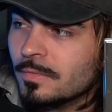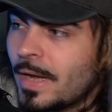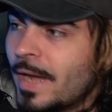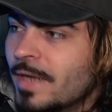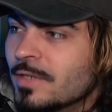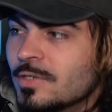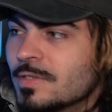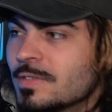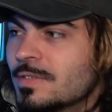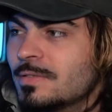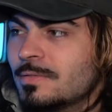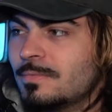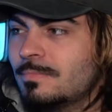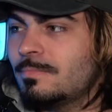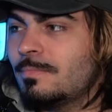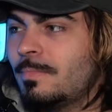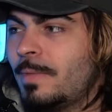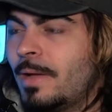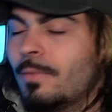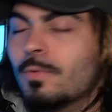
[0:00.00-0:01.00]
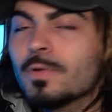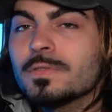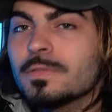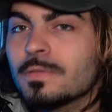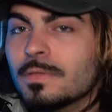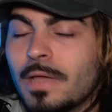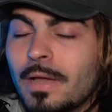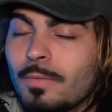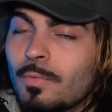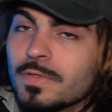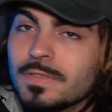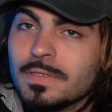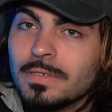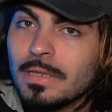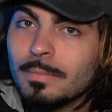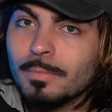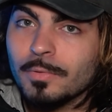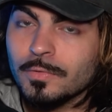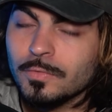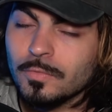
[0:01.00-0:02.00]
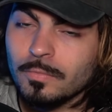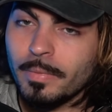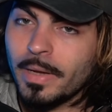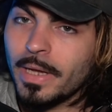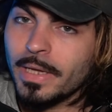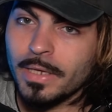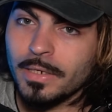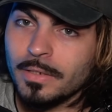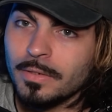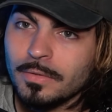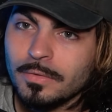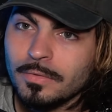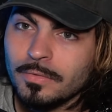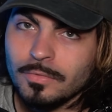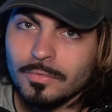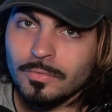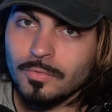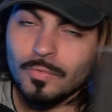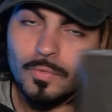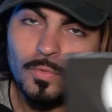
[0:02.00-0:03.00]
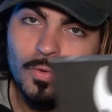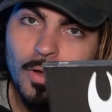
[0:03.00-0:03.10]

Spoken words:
I wasn't able to buy a new